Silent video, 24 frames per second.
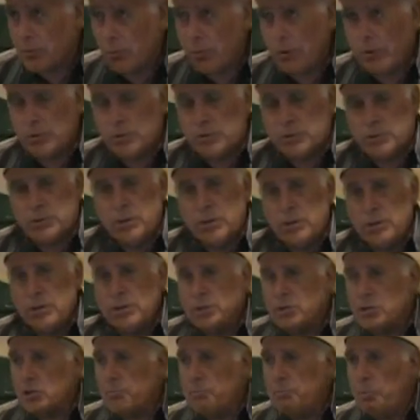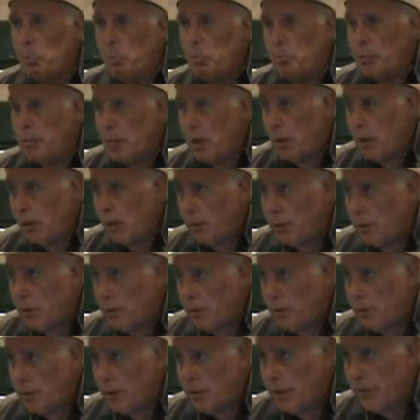We're to support
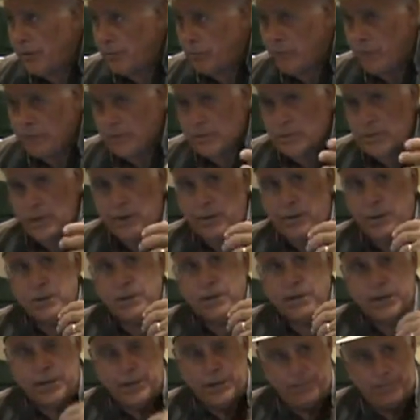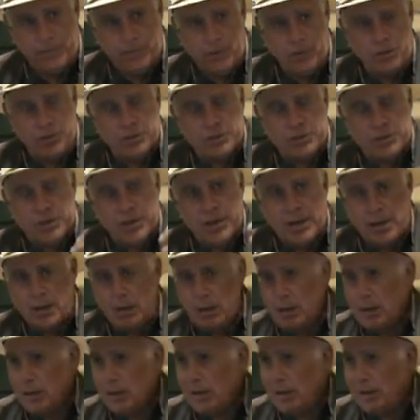our governments, our governors and
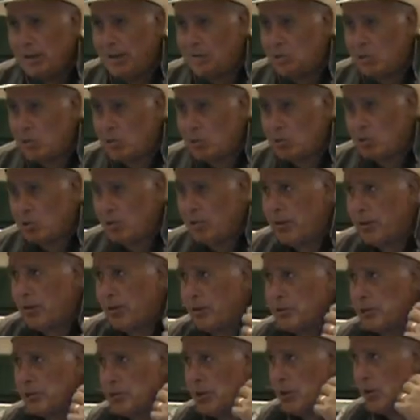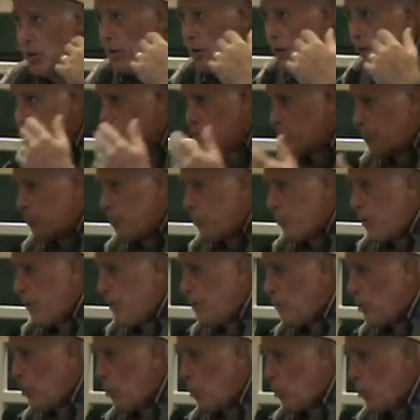our legislators and our
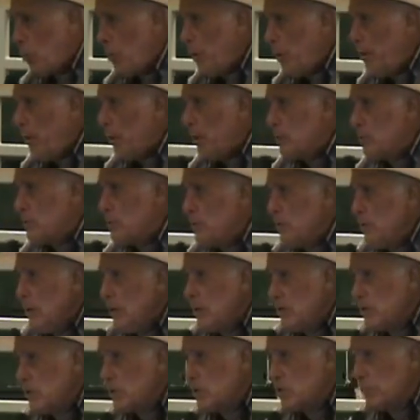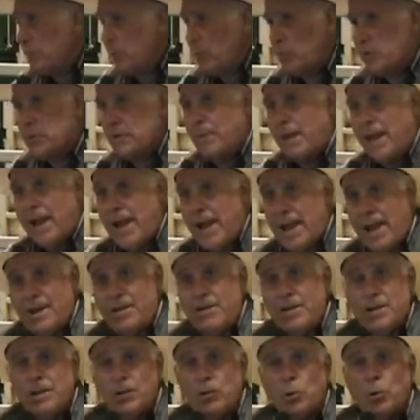Supreme Court. We are to support them,
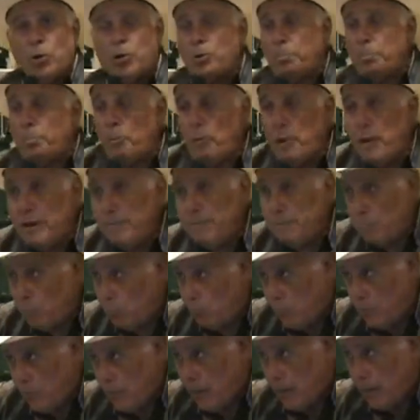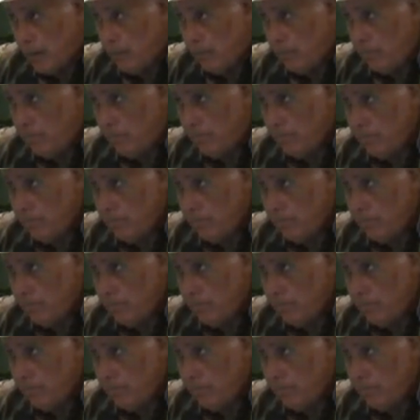and we're to pray for them.